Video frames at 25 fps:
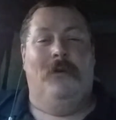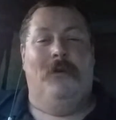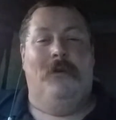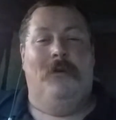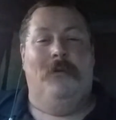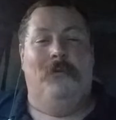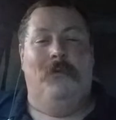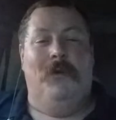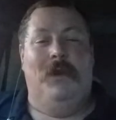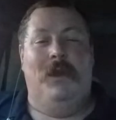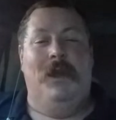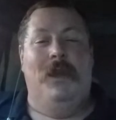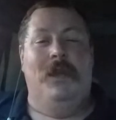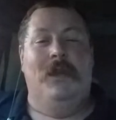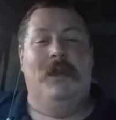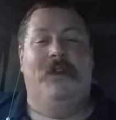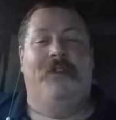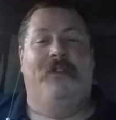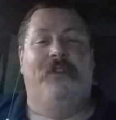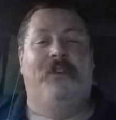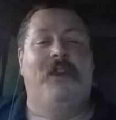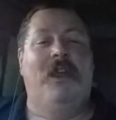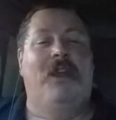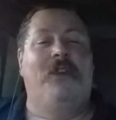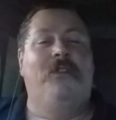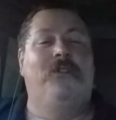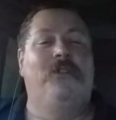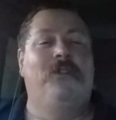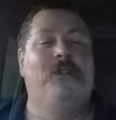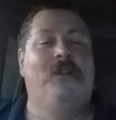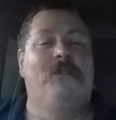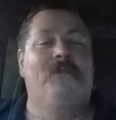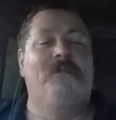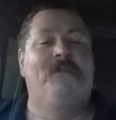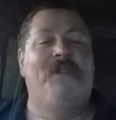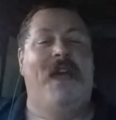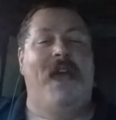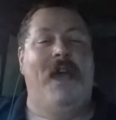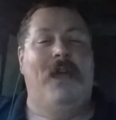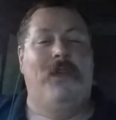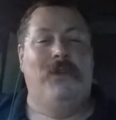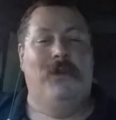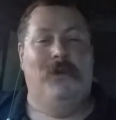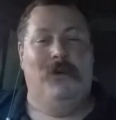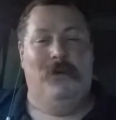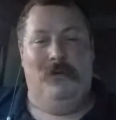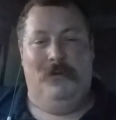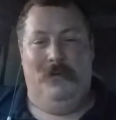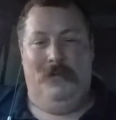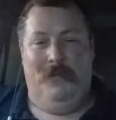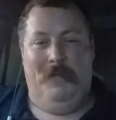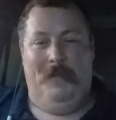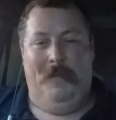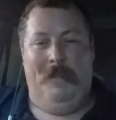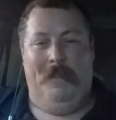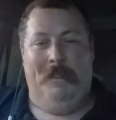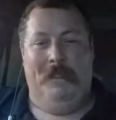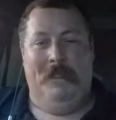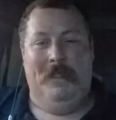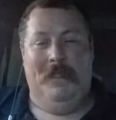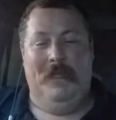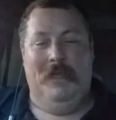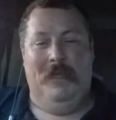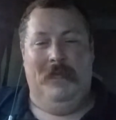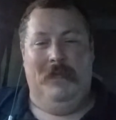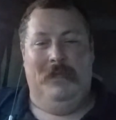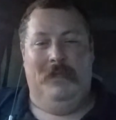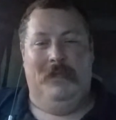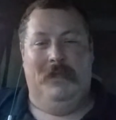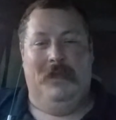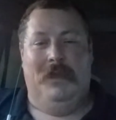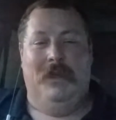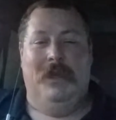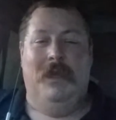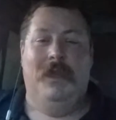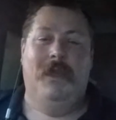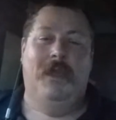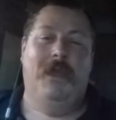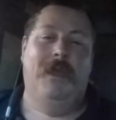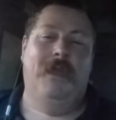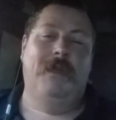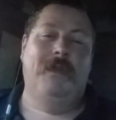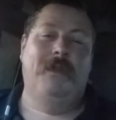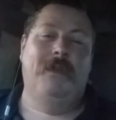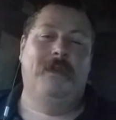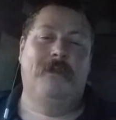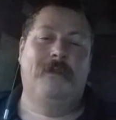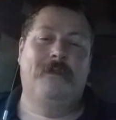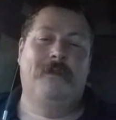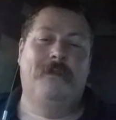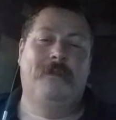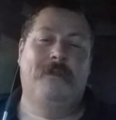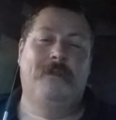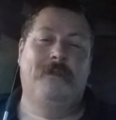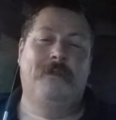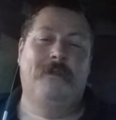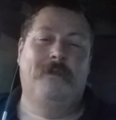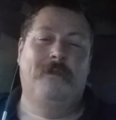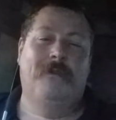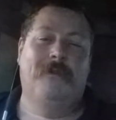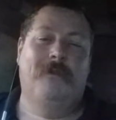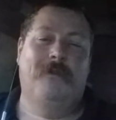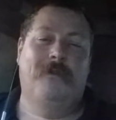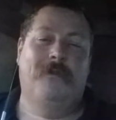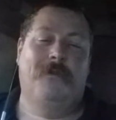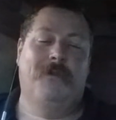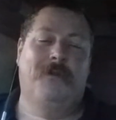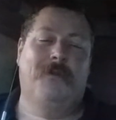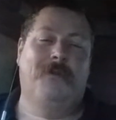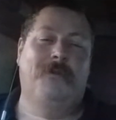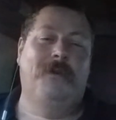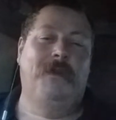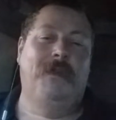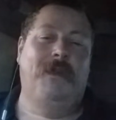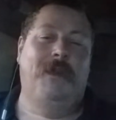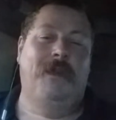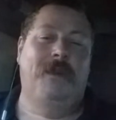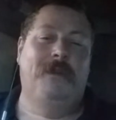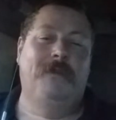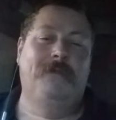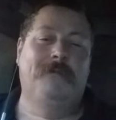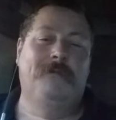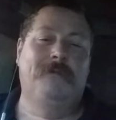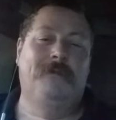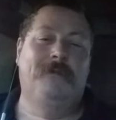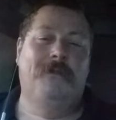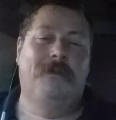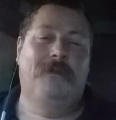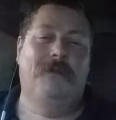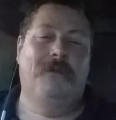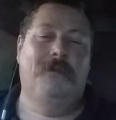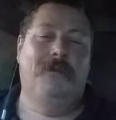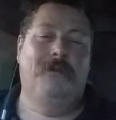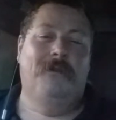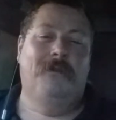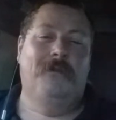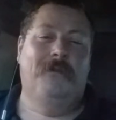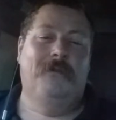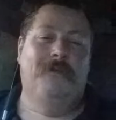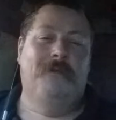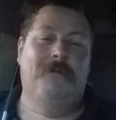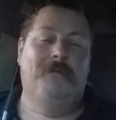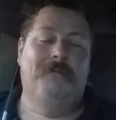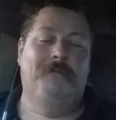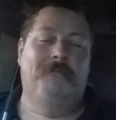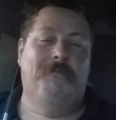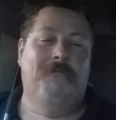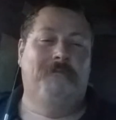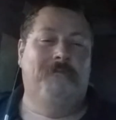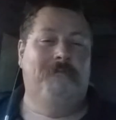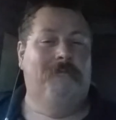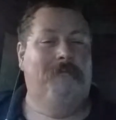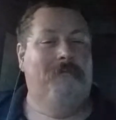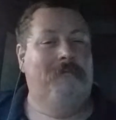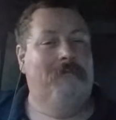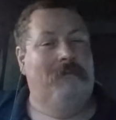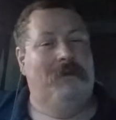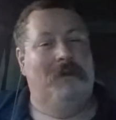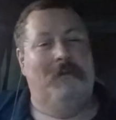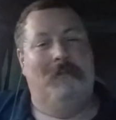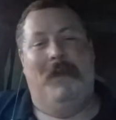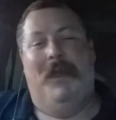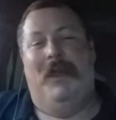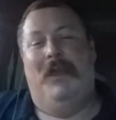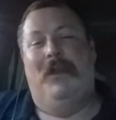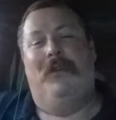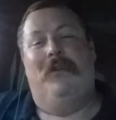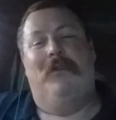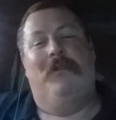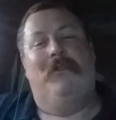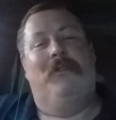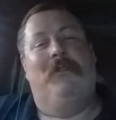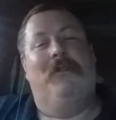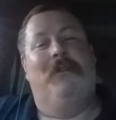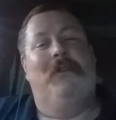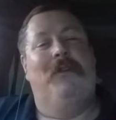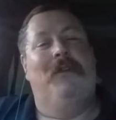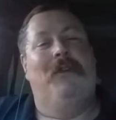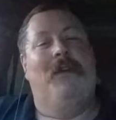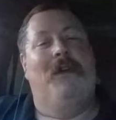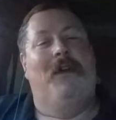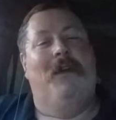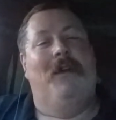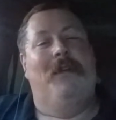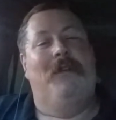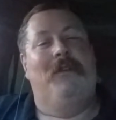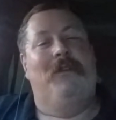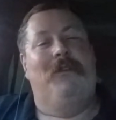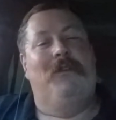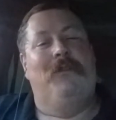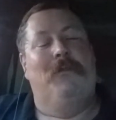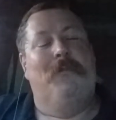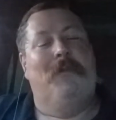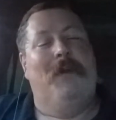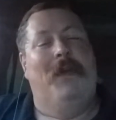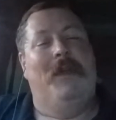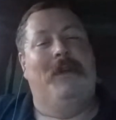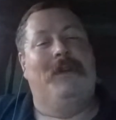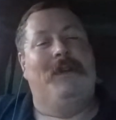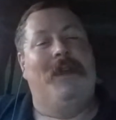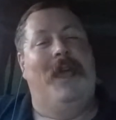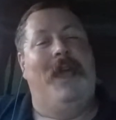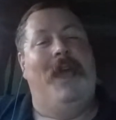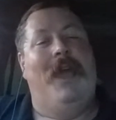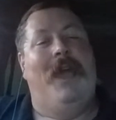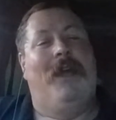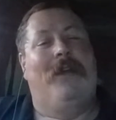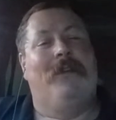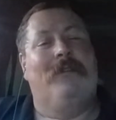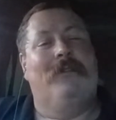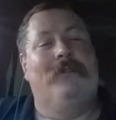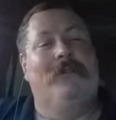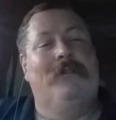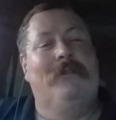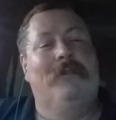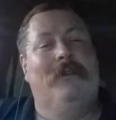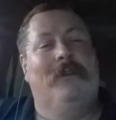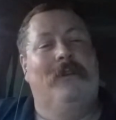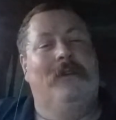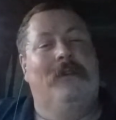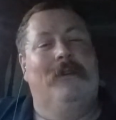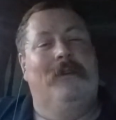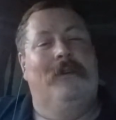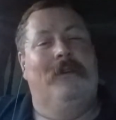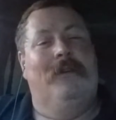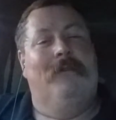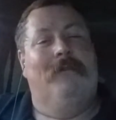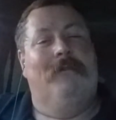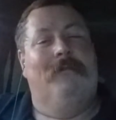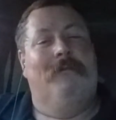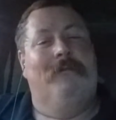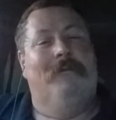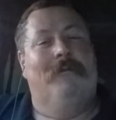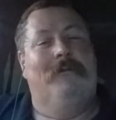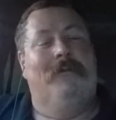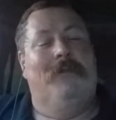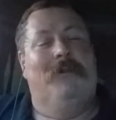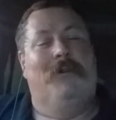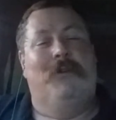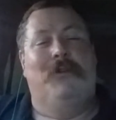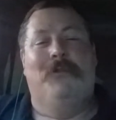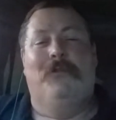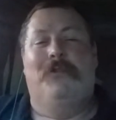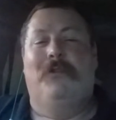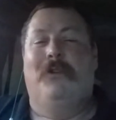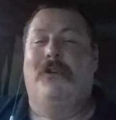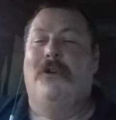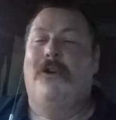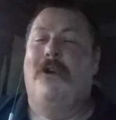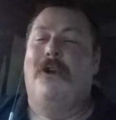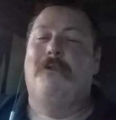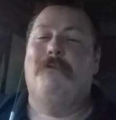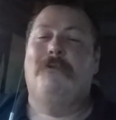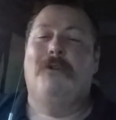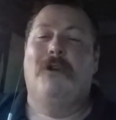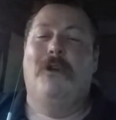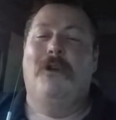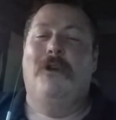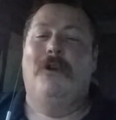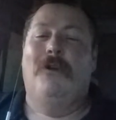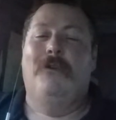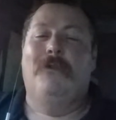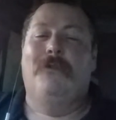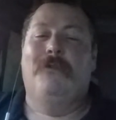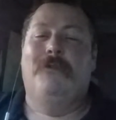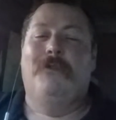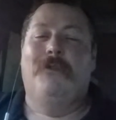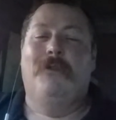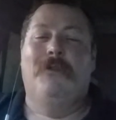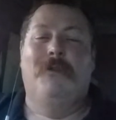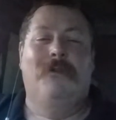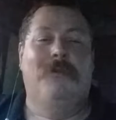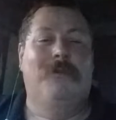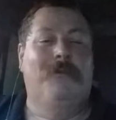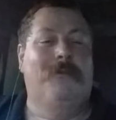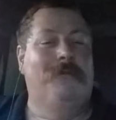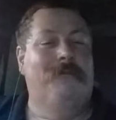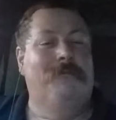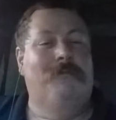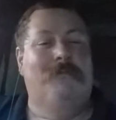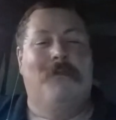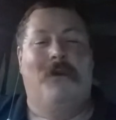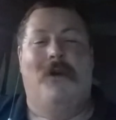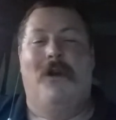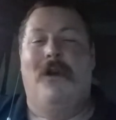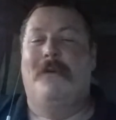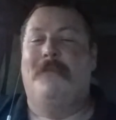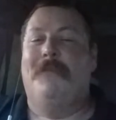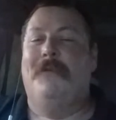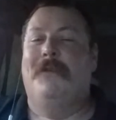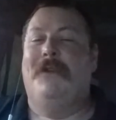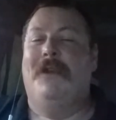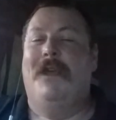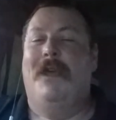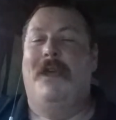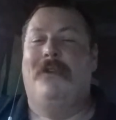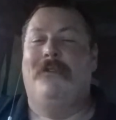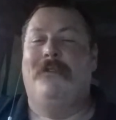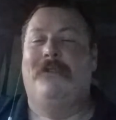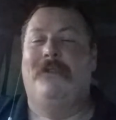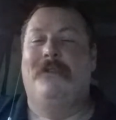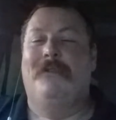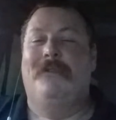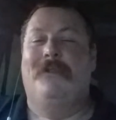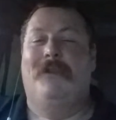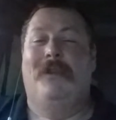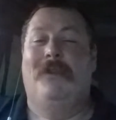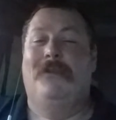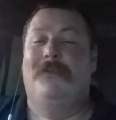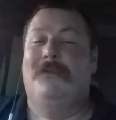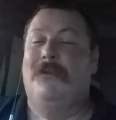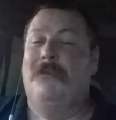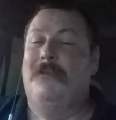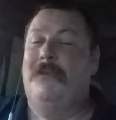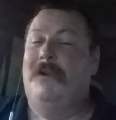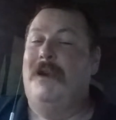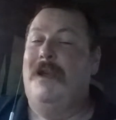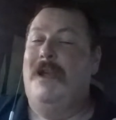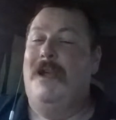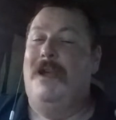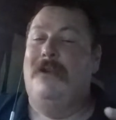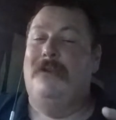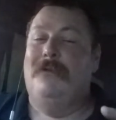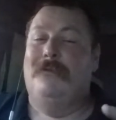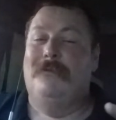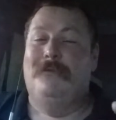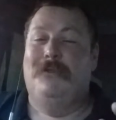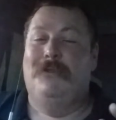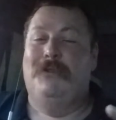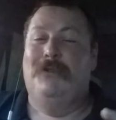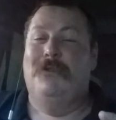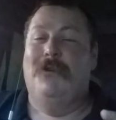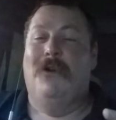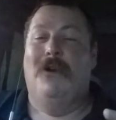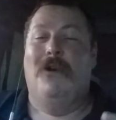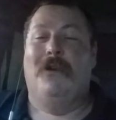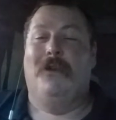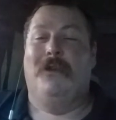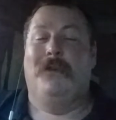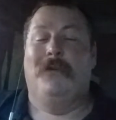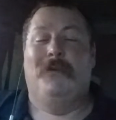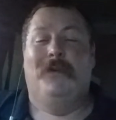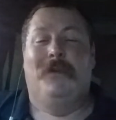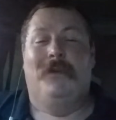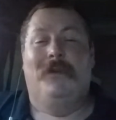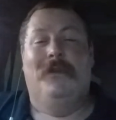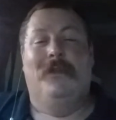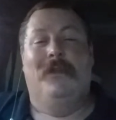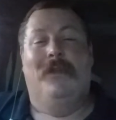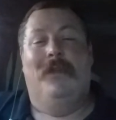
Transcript: We need to assess your value." The king or the queen demands you pay a tax. You're using our roads, our protection, no matter how you argue it.